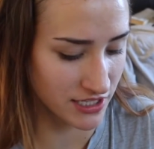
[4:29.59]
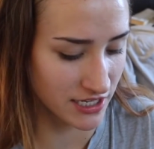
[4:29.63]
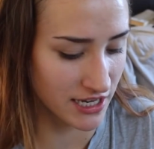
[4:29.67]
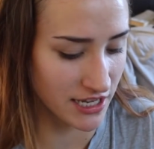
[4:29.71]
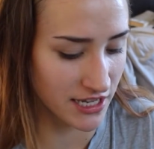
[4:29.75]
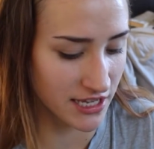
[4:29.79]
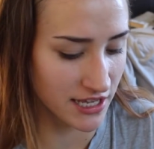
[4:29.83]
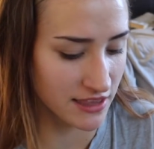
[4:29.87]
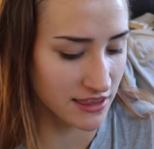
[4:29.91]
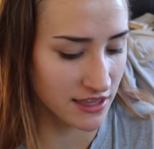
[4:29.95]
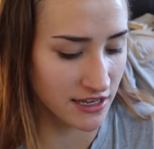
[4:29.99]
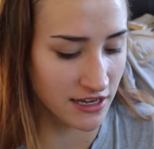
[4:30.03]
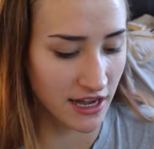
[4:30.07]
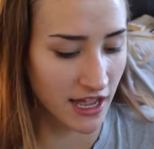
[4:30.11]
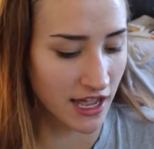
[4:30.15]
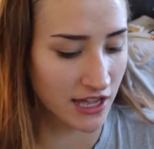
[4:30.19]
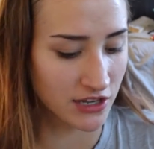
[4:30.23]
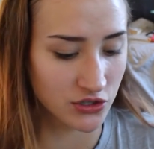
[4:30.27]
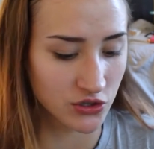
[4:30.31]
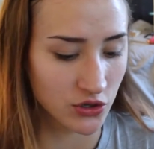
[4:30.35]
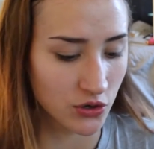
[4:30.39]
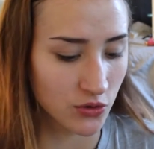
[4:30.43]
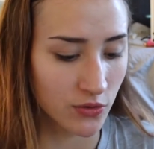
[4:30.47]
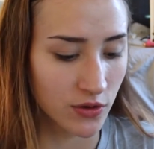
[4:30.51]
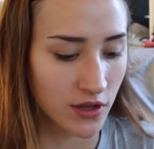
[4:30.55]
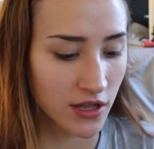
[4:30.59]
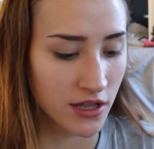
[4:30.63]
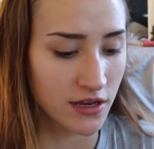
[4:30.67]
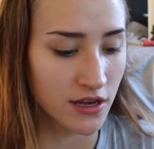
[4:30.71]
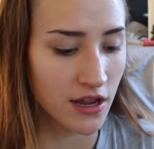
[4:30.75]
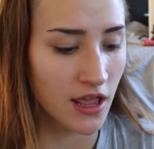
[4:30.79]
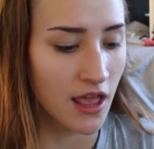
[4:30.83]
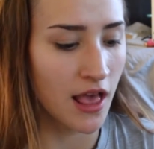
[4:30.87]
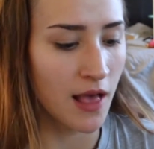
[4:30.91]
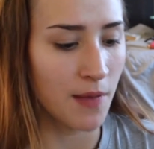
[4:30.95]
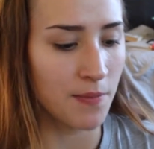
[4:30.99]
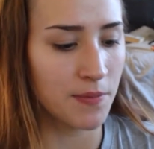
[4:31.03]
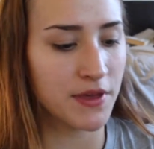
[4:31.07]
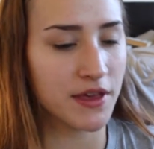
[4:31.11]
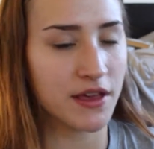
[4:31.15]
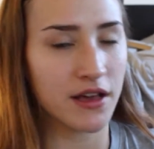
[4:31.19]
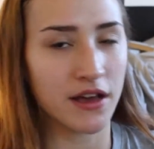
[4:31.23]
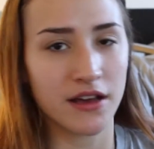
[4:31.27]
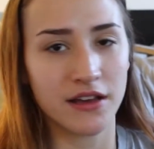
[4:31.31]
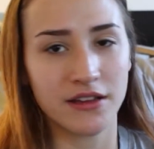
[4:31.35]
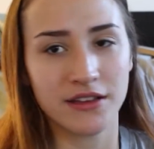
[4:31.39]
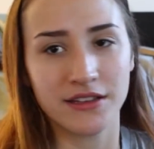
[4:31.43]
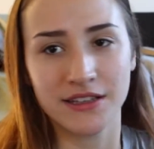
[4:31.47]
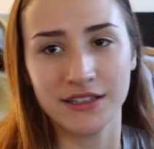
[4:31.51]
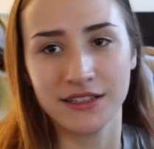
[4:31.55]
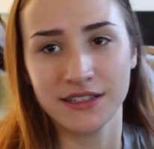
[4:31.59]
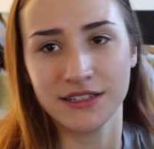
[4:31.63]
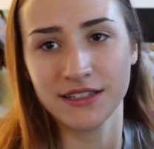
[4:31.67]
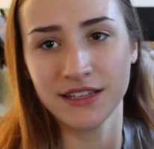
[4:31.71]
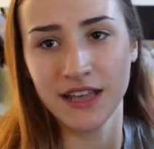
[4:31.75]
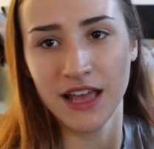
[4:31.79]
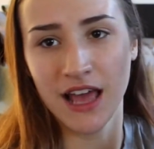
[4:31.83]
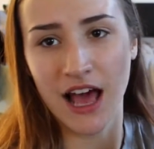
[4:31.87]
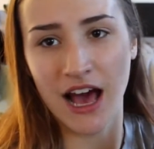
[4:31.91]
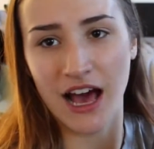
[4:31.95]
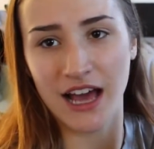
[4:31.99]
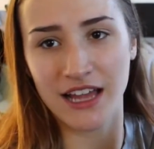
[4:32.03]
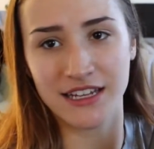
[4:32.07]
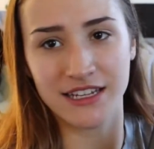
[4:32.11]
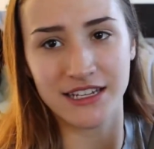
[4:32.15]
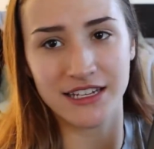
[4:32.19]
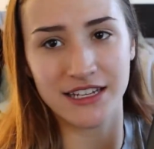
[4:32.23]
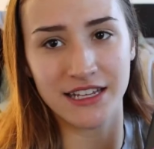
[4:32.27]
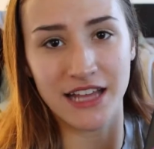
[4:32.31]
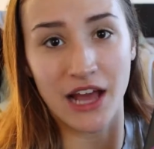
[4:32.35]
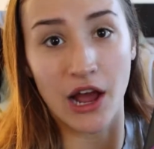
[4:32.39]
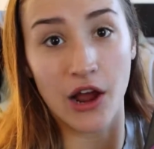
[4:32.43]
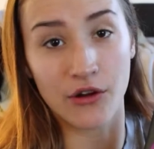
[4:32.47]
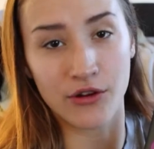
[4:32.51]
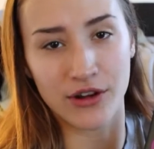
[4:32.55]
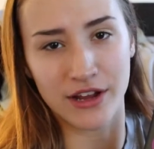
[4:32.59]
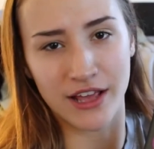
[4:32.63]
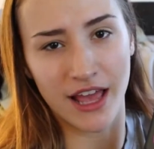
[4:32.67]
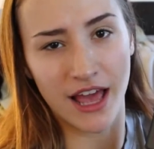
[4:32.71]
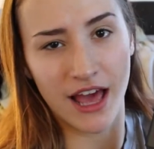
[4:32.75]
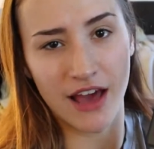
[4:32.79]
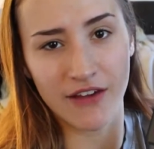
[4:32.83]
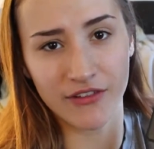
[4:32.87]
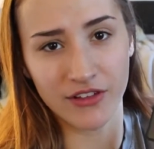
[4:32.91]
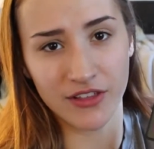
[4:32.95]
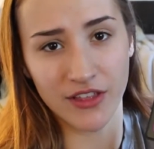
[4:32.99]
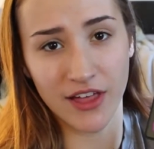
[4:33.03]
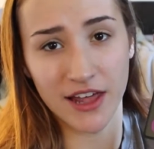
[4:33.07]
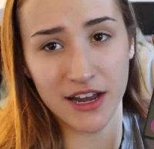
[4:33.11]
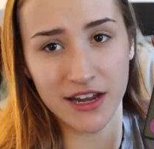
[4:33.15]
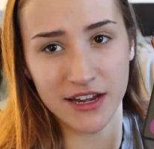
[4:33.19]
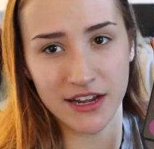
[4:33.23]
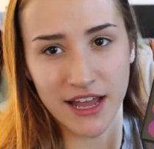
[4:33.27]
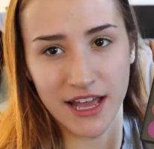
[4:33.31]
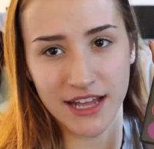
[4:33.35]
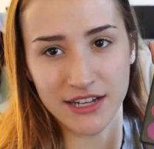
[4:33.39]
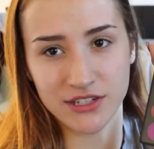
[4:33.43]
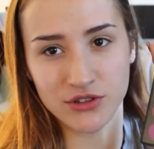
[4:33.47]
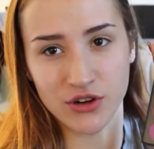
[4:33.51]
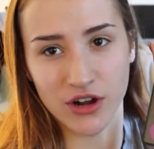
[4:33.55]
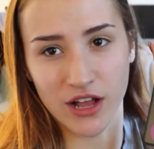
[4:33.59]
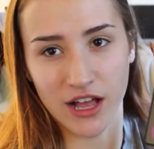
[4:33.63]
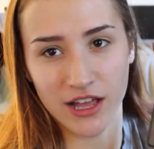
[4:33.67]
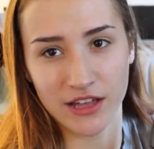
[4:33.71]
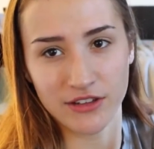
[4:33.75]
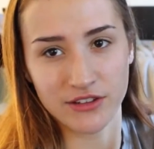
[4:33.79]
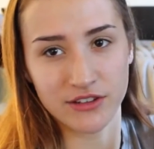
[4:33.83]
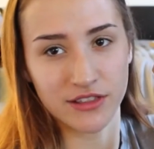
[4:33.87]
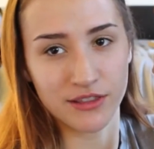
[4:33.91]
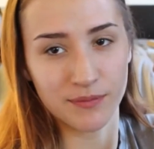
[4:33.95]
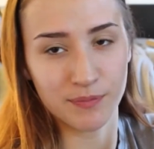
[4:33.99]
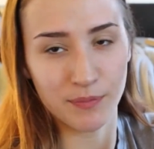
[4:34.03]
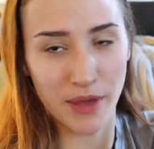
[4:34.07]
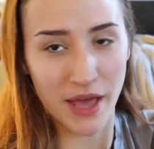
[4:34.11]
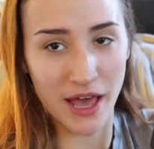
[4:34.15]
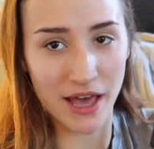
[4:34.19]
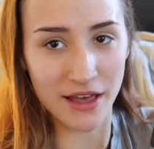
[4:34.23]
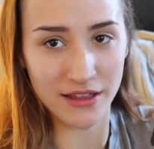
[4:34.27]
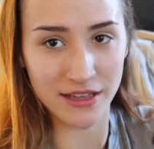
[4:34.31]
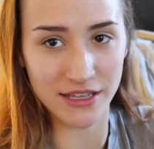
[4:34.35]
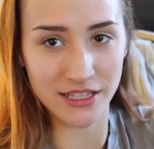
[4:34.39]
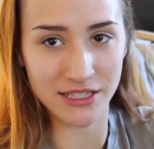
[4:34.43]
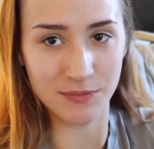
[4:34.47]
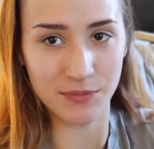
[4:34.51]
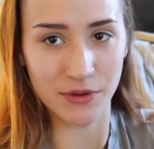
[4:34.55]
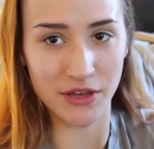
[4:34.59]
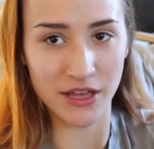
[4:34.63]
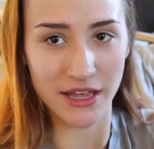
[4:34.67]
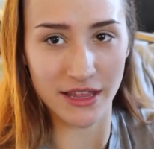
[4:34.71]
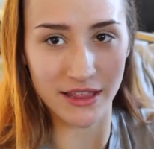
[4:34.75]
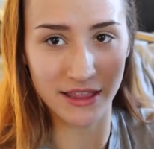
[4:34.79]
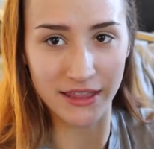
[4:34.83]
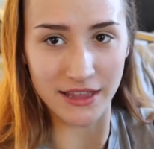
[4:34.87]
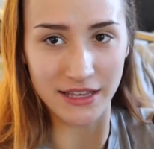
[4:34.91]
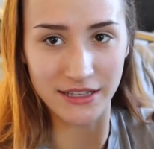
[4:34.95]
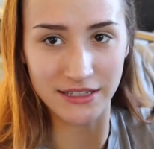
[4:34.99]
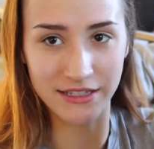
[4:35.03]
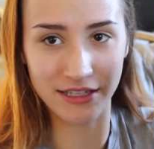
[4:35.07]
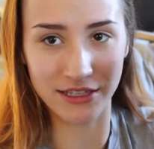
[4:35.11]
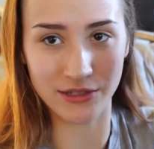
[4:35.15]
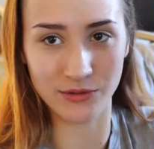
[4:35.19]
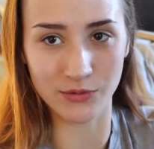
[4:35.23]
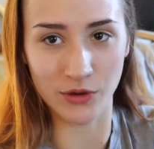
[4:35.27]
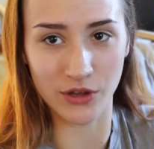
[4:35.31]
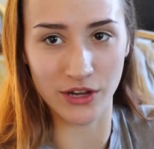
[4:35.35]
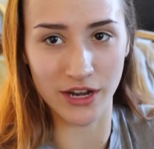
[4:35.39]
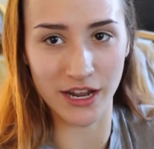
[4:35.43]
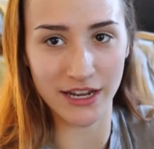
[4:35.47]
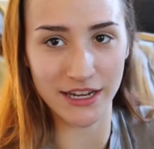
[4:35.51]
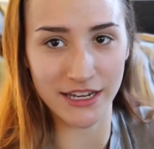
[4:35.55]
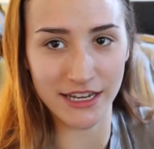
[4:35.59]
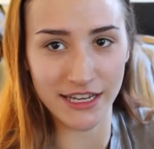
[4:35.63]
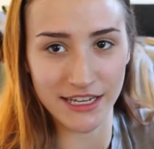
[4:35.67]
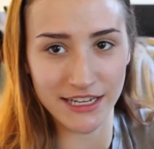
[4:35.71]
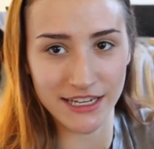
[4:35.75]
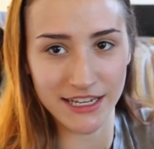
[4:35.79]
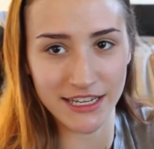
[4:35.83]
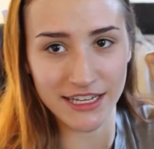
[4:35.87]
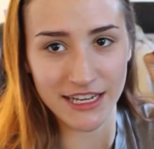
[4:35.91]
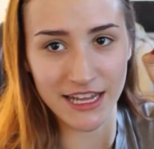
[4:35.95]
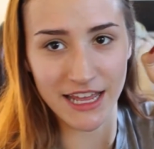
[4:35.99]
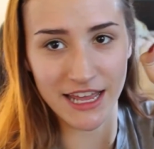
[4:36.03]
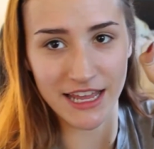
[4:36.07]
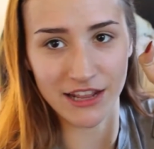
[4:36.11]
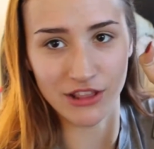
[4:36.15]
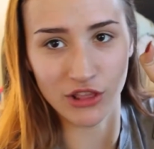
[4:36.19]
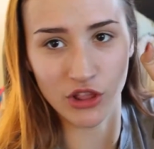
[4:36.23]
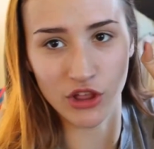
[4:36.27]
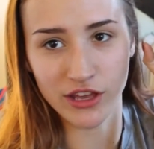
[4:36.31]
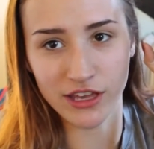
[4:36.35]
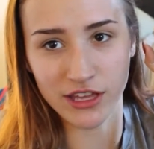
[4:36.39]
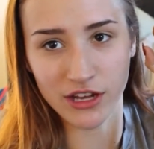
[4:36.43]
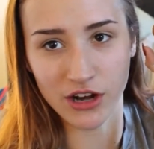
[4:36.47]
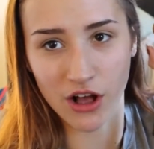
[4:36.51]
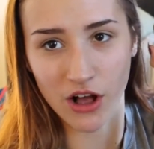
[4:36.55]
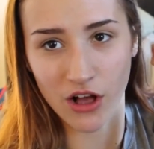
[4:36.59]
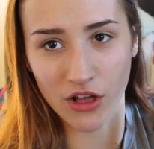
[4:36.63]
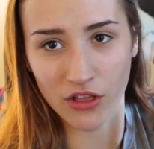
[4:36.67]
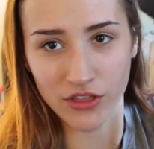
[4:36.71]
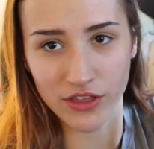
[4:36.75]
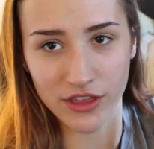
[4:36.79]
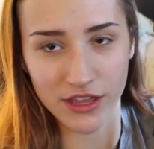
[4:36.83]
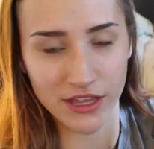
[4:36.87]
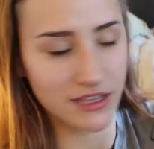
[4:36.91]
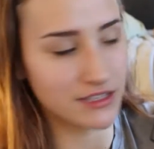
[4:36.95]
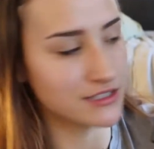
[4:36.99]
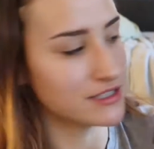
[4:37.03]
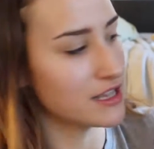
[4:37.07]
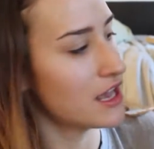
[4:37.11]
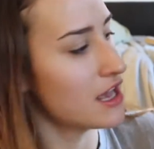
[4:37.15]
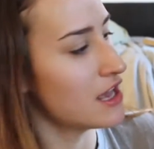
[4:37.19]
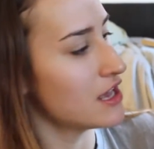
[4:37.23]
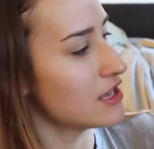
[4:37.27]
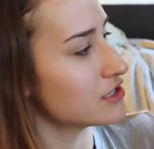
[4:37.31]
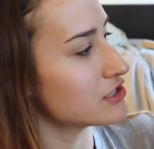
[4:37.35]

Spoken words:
I didn't get the natural one because I already have a lot of natural palettes, but this is one I needed. And look at all these.